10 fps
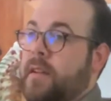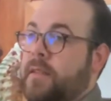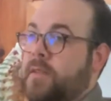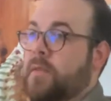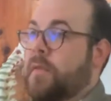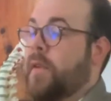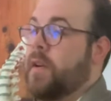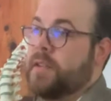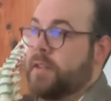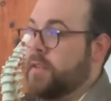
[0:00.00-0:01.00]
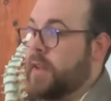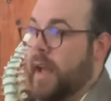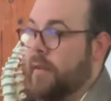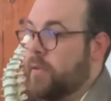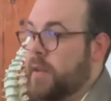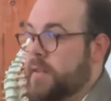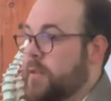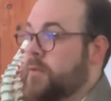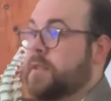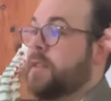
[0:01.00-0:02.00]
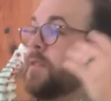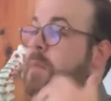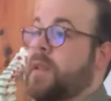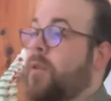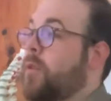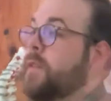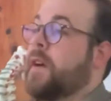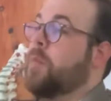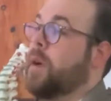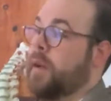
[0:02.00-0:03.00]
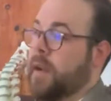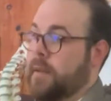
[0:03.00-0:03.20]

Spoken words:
serve a function to every single system in the whole entire body.